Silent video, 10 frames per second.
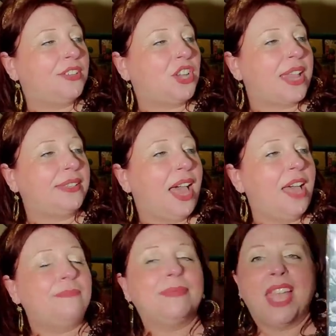
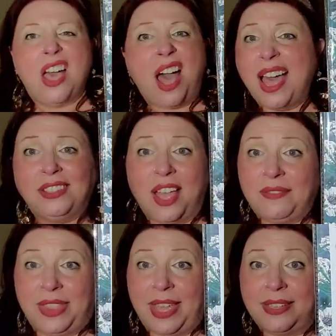agenda. I
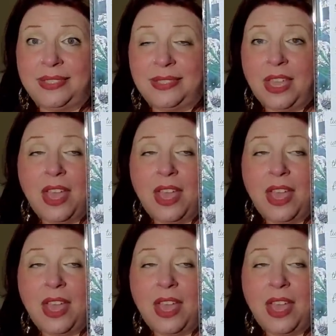love this.